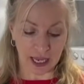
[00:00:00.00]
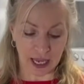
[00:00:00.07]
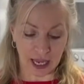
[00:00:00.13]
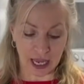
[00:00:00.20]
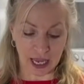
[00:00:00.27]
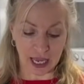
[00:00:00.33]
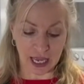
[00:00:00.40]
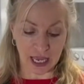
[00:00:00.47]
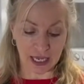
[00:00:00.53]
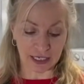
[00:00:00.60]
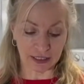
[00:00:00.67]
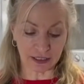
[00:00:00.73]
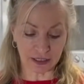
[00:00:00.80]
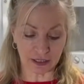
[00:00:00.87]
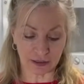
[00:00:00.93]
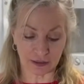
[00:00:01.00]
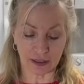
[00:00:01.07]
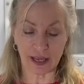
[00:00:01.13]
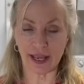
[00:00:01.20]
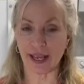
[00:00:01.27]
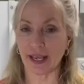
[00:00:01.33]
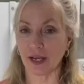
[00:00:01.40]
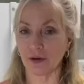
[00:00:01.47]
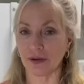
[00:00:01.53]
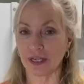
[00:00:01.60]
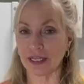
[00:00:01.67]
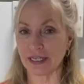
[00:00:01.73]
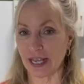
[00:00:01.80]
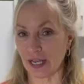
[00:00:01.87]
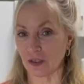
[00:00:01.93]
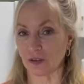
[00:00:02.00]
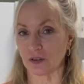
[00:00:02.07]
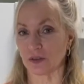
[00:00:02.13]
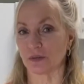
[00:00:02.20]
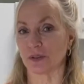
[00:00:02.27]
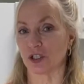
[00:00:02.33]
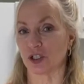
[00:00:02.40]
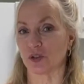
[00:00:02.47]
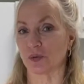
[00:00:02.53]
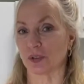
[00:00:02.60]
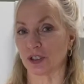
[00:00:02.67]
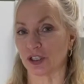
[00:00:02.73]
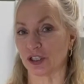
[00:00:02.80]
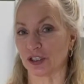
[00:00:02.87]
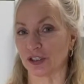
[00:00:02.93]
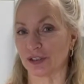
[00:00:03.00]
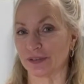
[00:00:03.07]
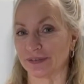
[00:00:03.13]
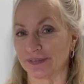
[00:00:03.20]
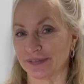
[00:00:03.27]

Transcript: And hair and nails, which is really good.